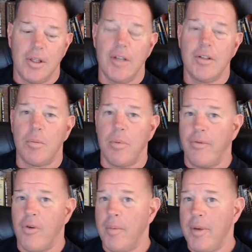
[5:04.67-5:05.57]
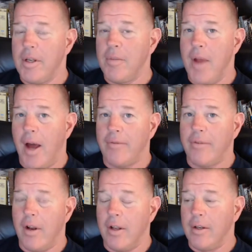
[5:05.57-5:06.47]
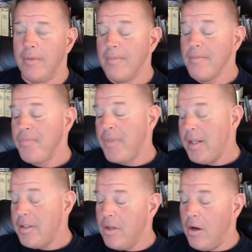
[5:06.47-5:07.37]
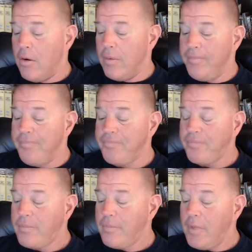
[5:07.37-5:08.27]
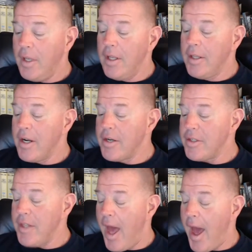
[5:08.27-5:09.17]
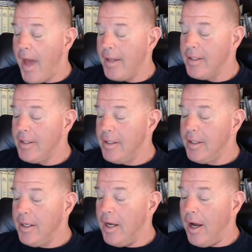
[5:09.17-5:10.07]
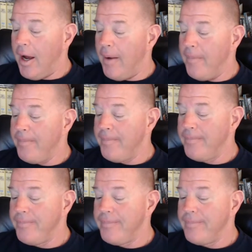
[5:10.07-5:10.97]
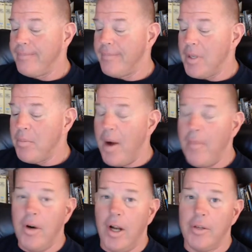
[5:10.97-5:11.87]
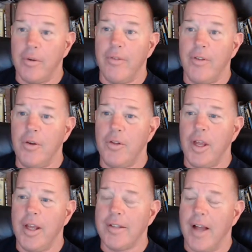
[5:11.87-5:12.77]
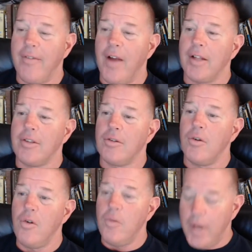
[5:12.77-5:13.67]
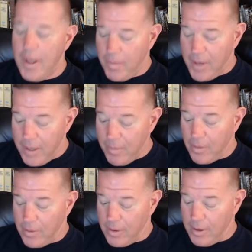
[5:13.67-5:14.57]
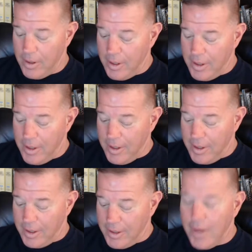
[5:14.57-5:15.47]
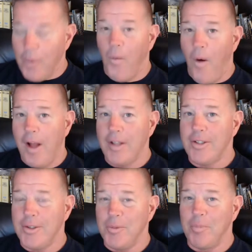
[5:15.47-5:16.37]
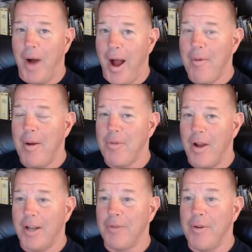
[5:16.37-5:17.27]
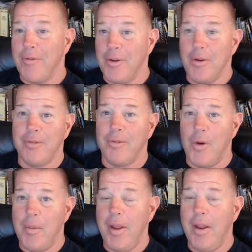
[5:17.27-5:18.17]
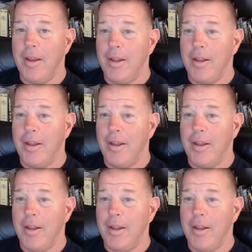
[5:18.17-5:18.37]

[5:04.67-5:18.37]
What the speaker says: things that are performing to be out in front. So there's that. The bummer on the review thing is I've got so many people that want to buy my product and review it for me.